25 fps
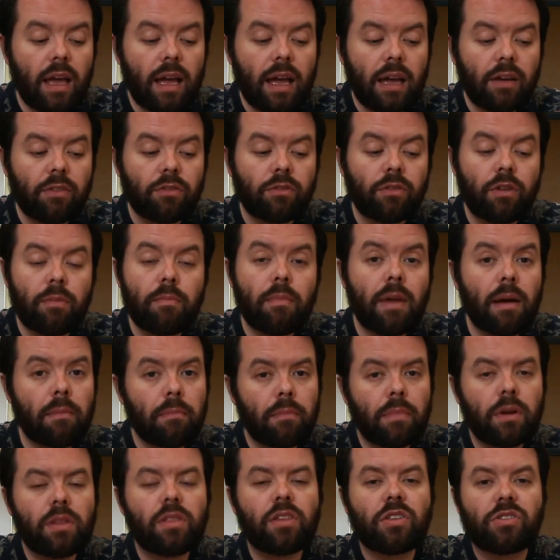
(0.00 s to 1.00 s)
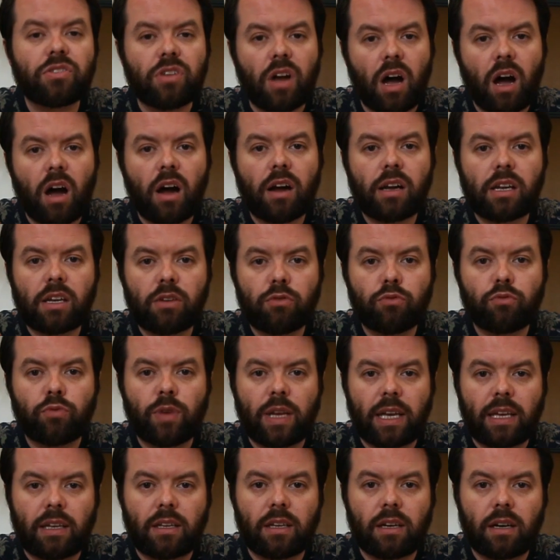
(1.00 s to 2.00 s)
And remember the target
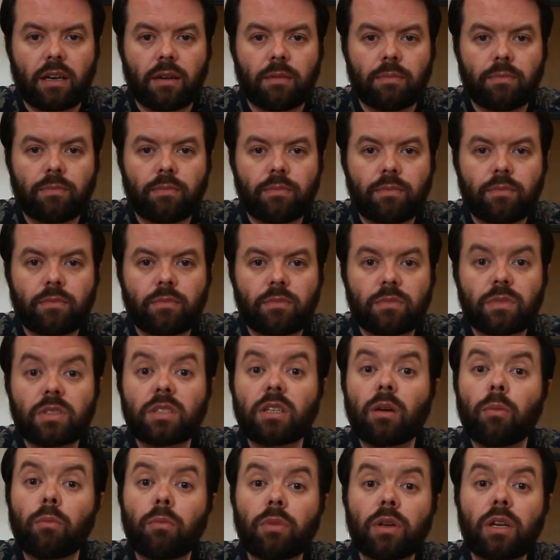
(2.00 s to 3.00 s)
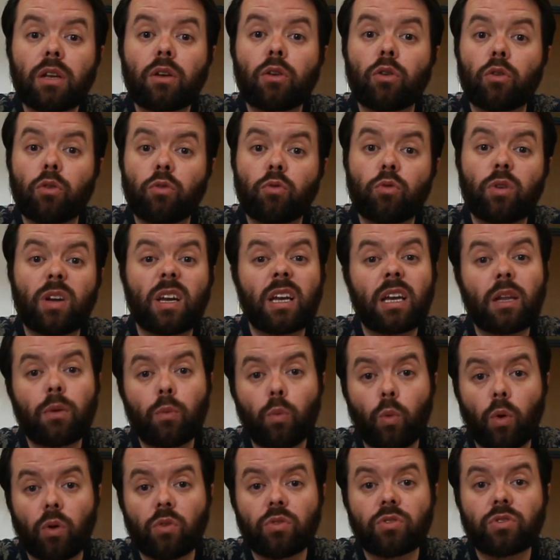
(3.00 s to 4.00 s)
reader, somebody who really
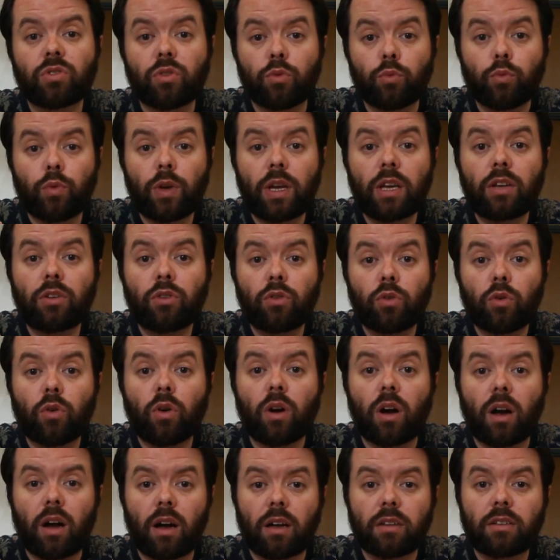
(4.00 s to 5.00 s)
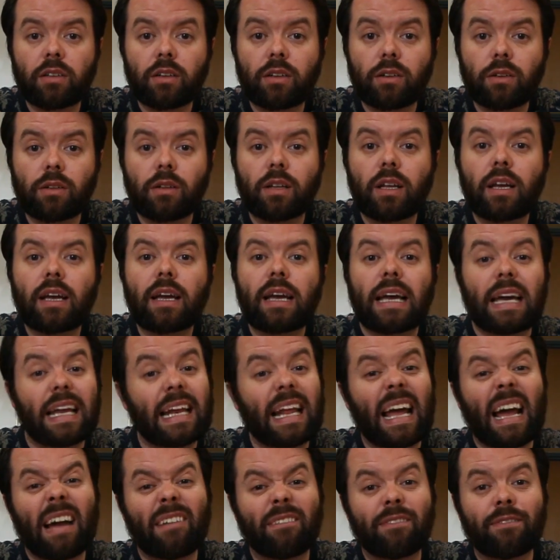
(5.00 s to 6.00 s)
wants to read your article and
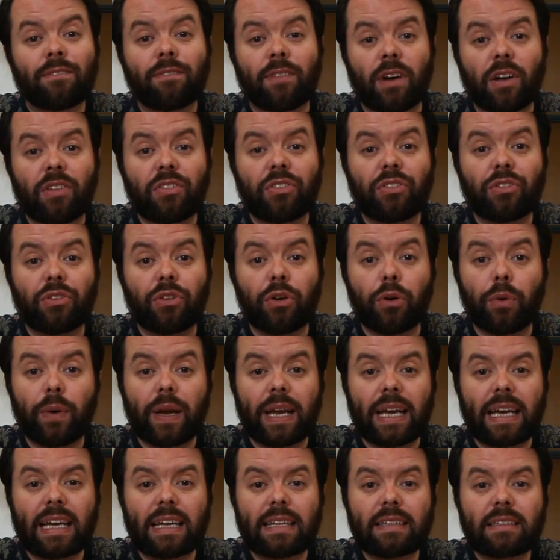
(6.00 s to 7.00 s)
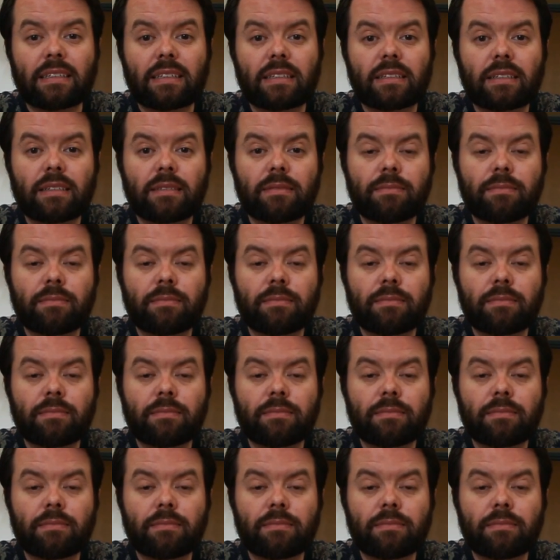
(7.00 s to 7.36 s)
have fun doing it.